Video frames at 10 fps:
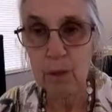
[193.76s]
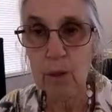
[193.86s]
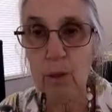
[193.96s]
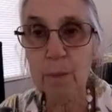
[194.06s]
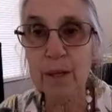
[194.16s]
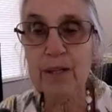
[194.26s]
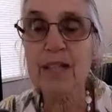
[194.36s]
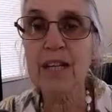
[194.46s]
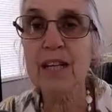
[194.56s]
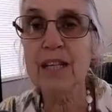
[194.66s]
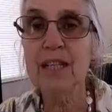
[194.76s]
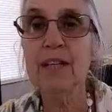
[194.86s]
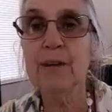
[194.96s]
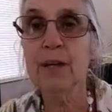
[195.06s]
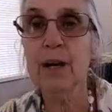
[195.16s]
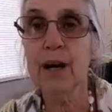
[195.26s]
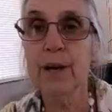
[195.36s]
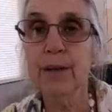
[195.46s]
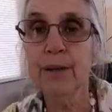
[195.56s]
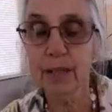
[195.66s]
Almost a year
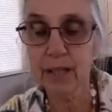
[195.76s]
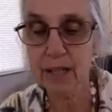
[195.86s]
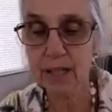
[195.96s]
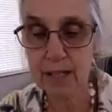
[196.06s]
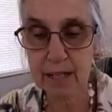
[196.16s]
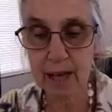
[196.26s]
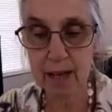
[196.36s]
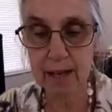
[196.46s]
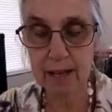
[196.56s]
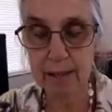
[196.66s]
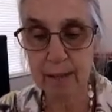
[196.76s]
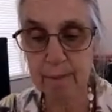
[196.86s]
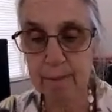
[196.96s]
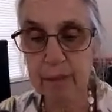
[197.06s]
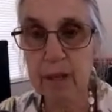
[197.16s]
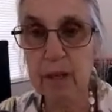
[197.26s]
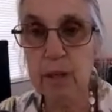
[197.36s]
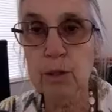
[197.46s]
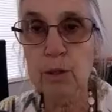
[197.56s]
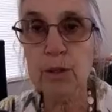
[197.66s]
ago to the day,
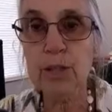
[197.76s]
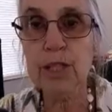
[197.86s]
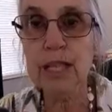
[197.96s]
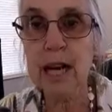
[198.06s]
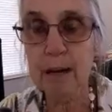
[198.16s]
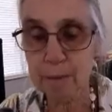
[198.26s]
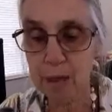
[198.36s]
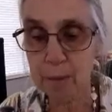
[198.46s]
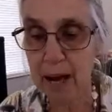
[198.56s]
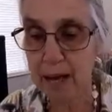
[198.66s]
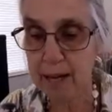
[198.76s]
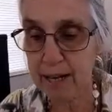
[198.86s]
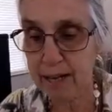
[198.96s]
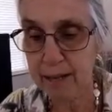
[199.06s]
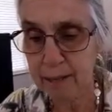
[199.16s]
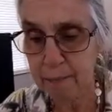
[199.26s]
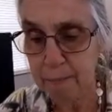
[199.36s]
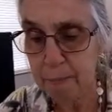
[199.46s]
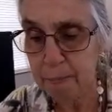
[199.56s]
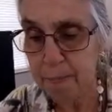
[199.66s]
Notre Dame de Paris,
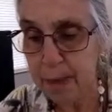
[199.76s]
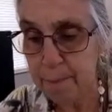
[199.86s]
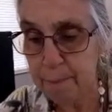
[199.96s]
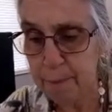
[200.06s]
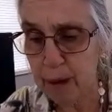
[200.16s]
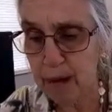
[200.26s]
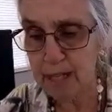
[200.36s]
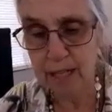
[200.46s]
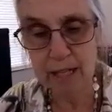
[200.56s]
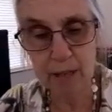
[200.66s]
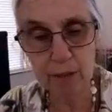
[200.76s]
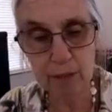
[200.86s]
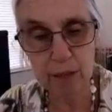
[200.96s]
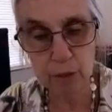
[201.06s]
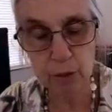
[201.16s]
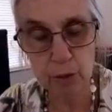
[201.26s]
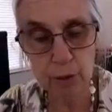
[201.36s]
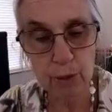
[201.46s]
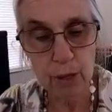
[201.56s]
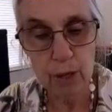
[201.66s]
that mighty
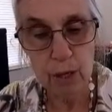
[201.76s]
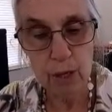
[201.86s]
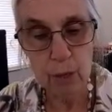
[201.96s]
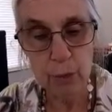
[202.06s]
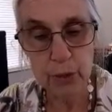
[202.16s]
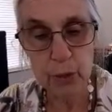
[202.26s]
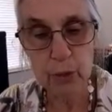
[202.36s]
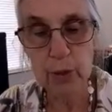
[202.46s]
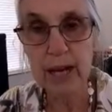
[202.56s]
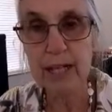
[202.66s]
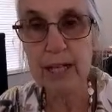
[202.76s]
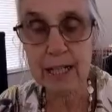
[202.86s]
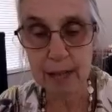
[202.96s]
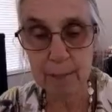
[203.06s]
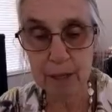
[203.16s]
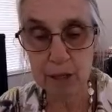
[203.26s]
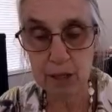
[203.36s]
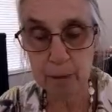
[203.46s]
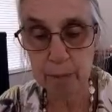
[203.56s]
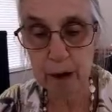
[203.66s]
cathedral, was greatly
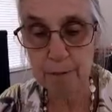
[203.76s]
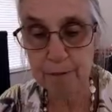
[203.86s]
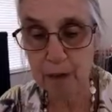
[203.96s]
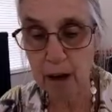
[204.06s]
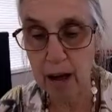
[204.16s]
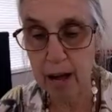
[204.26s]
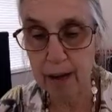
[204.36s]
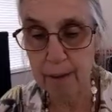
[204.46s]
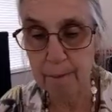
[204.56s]
damaged by fire.